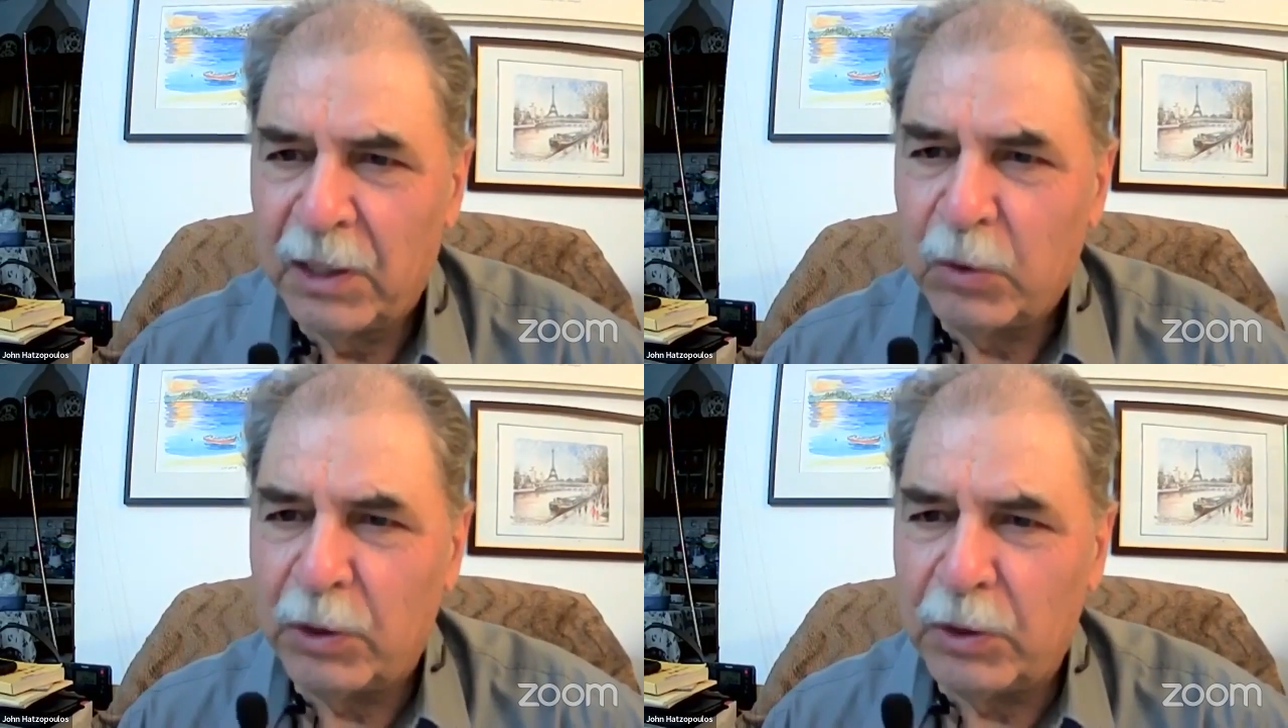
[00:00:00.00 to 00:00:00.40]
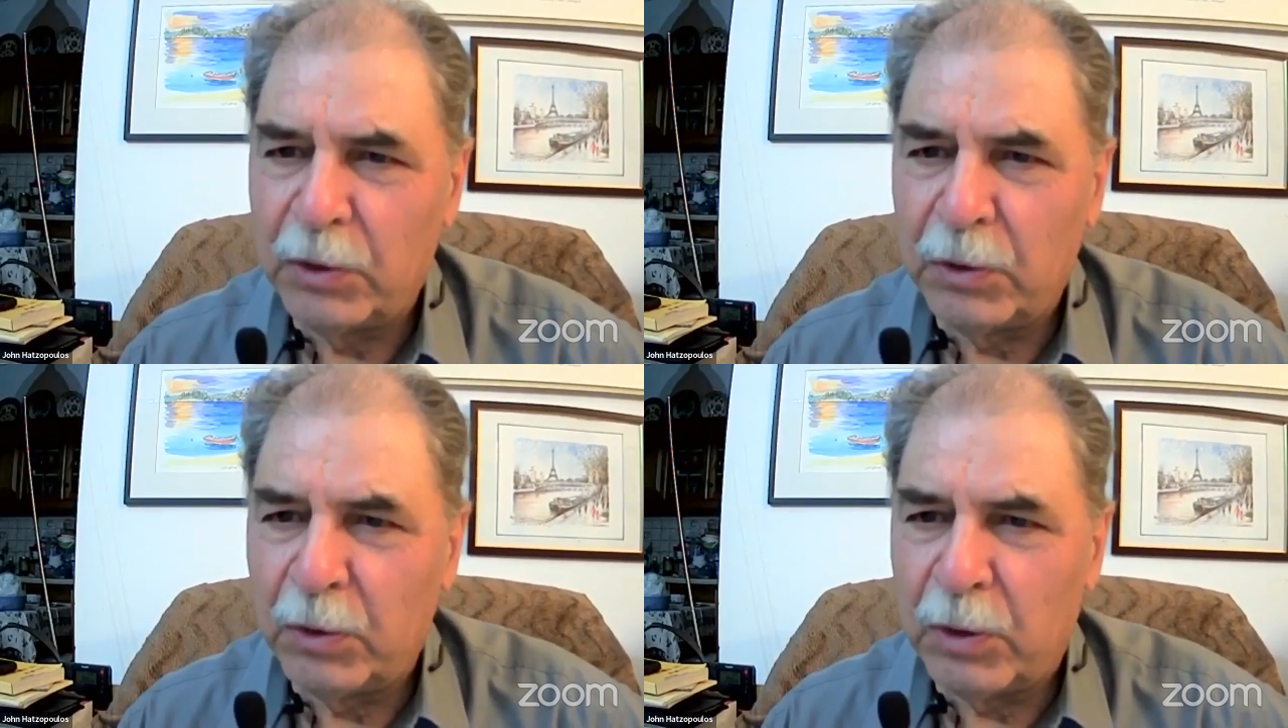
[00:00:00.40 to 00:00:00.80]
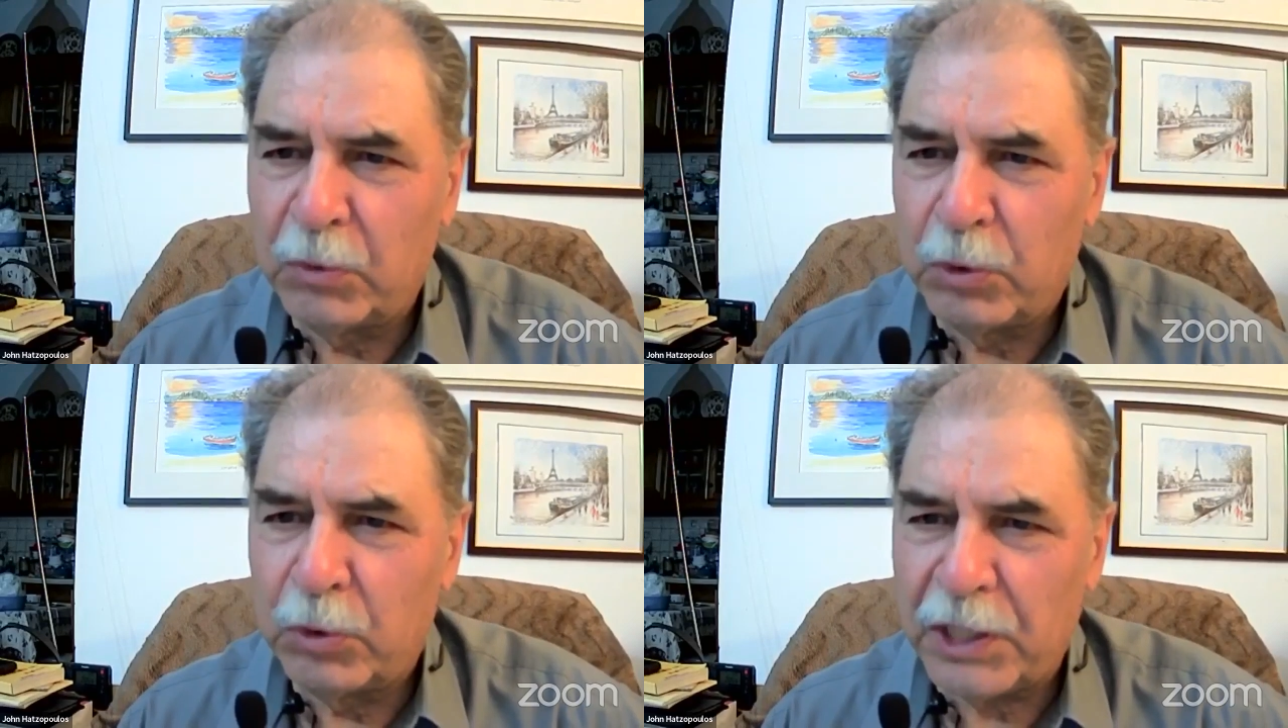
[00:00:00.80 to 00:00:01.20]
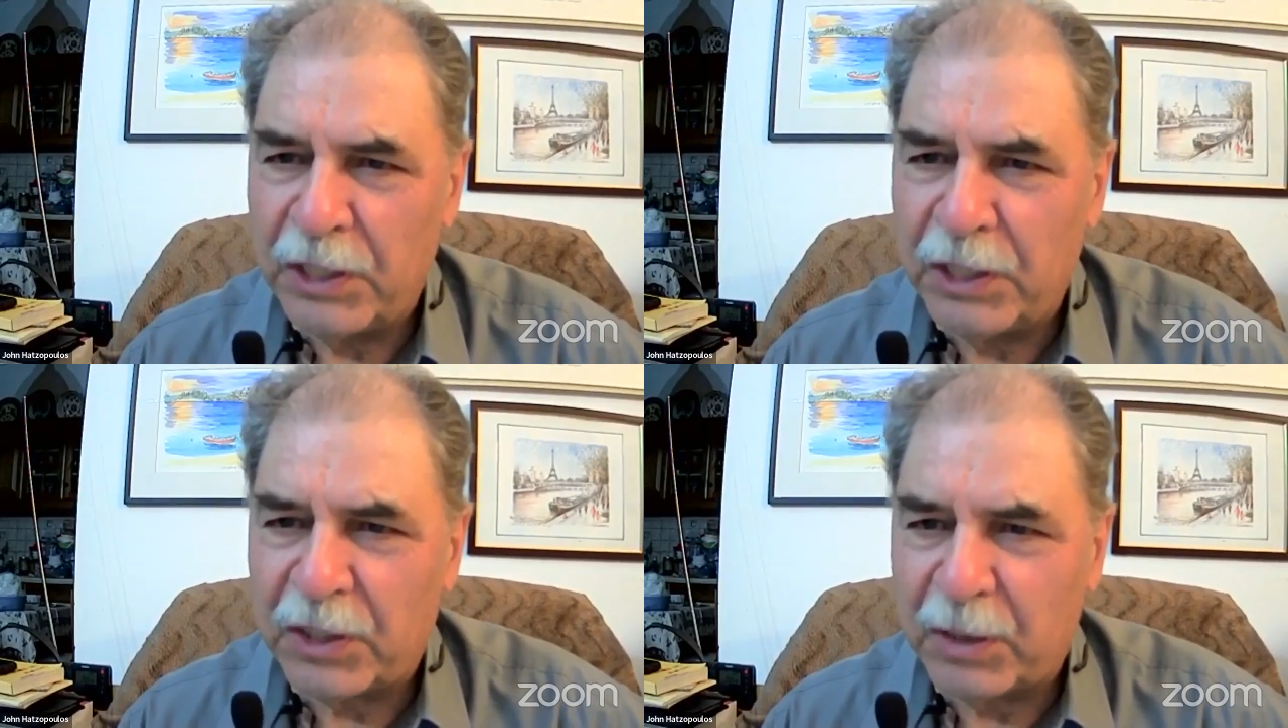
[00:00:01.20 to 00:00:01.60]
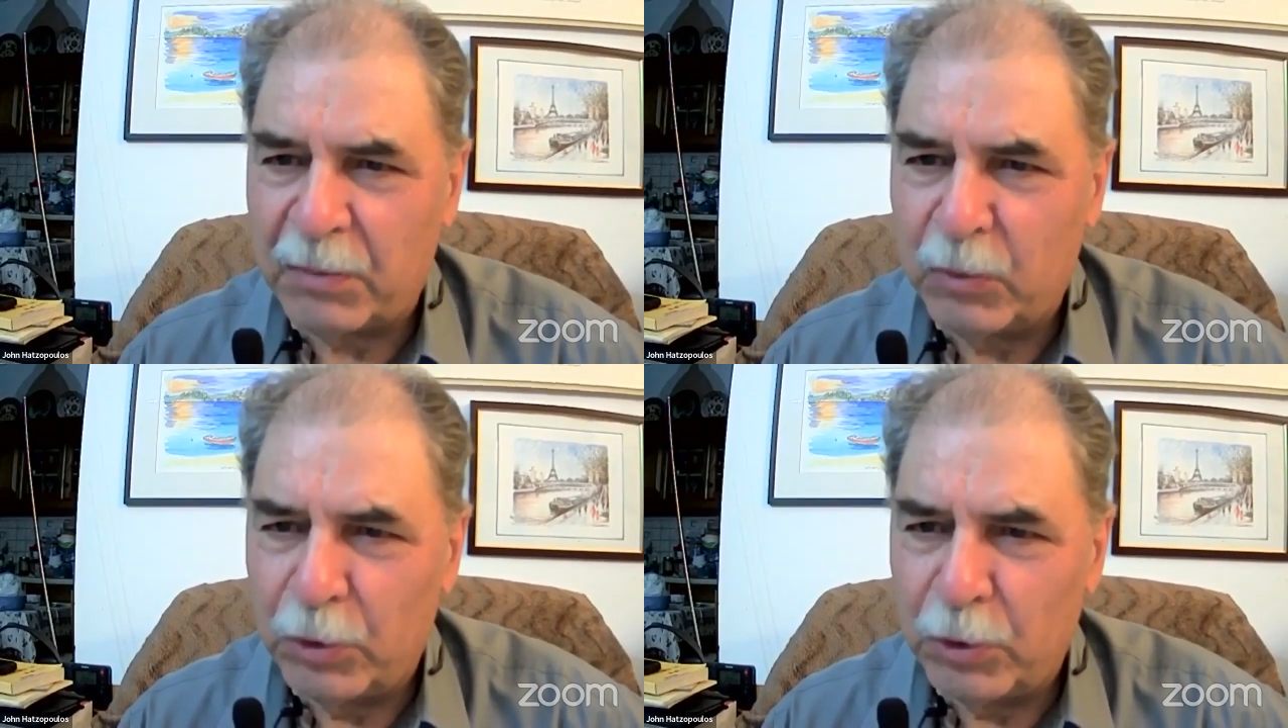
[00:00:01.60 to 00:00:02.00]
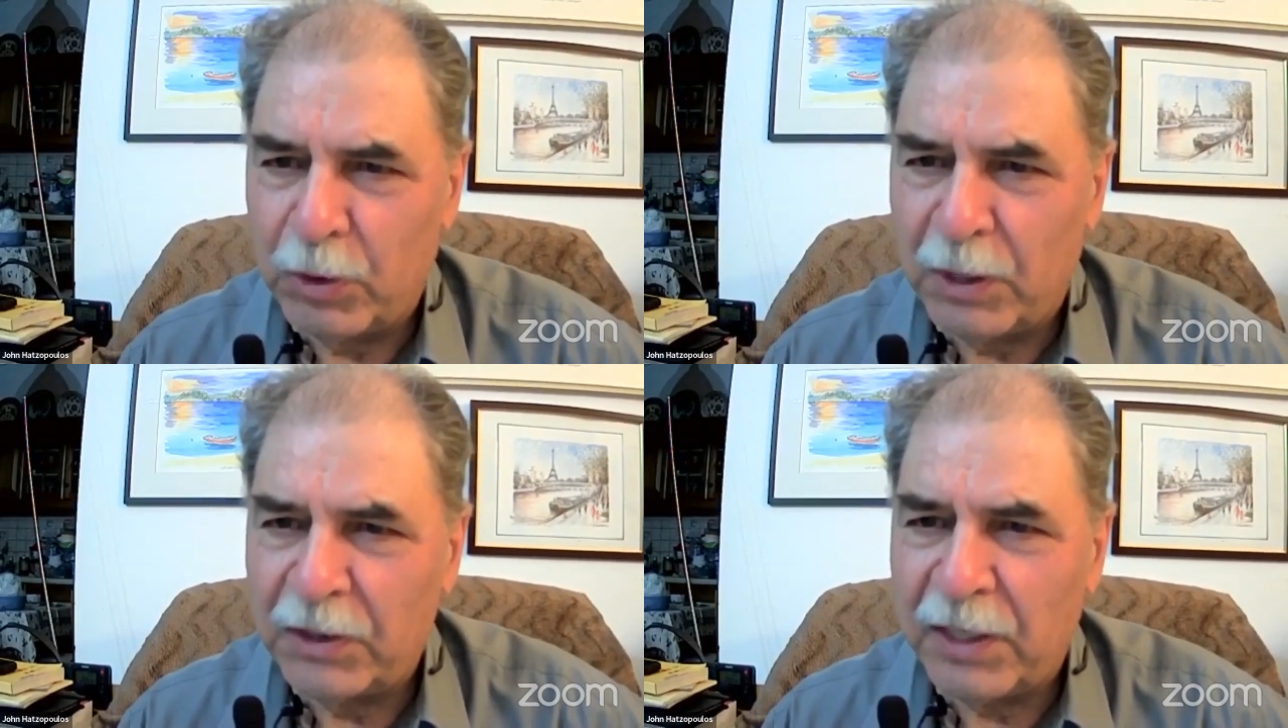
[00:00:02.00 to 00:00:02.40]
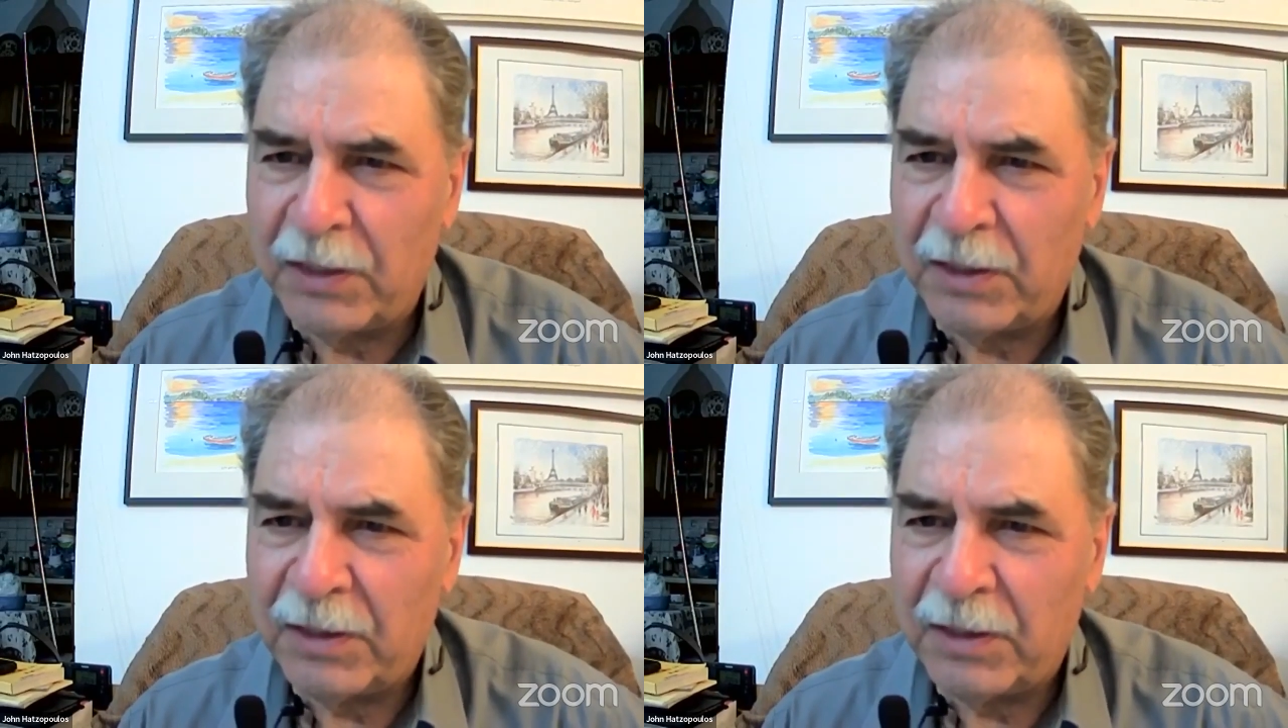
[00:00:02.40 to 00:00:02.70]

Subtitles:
when you want to change them. Do you want that?